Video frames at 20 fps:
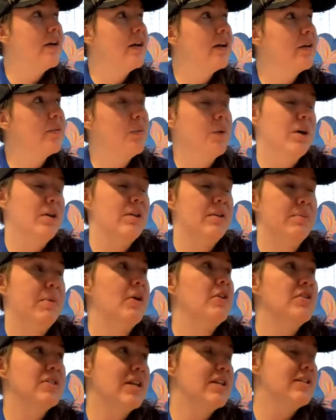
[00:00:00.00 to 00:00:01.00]
well, the
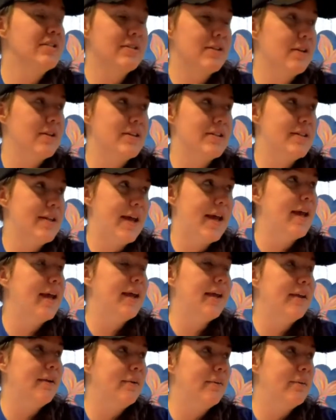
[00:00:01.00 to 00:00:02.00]
bird's nest is going to
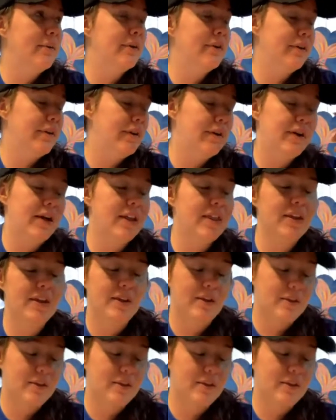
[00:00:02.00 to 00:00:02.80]
stay. Well, I think